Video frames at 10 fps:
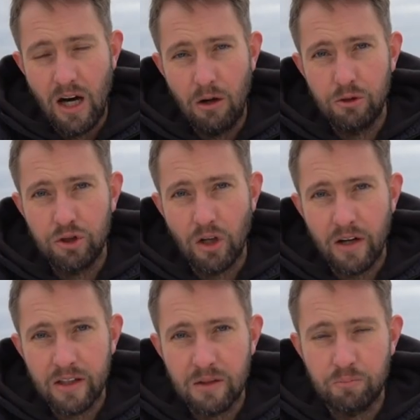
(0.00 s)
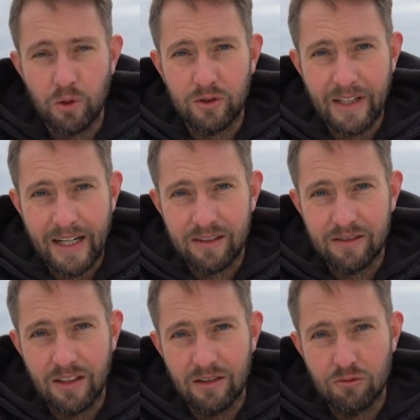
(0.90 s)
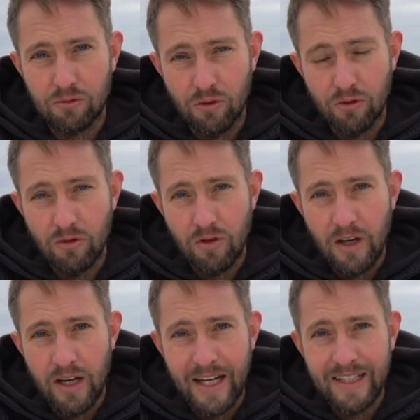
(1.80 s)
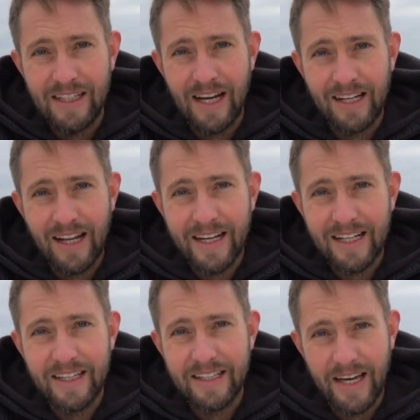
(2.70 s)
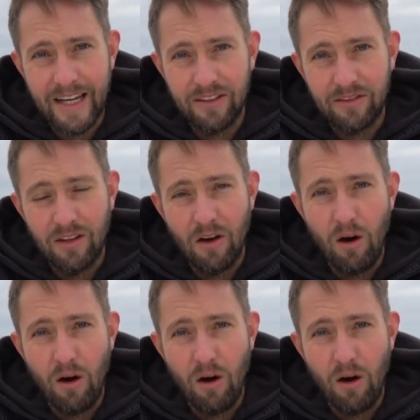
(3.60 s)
how Shark protects its crew in the unlikely case